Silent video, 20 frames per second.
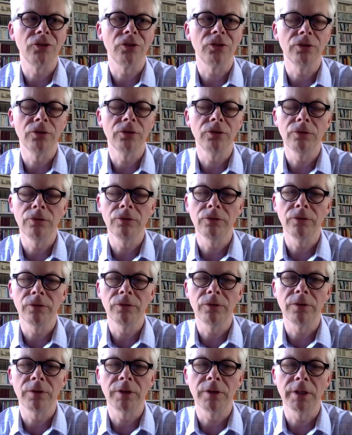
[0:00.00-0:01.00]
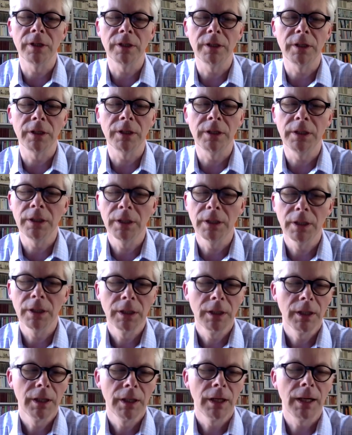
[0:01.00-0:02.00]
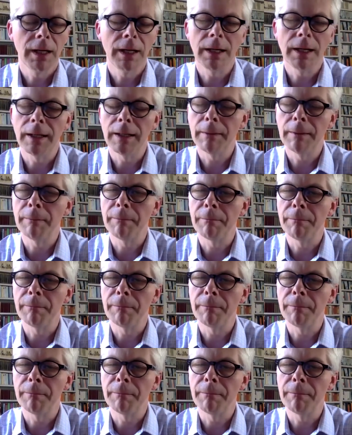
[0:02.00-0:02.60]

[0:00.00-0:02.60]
to the uh,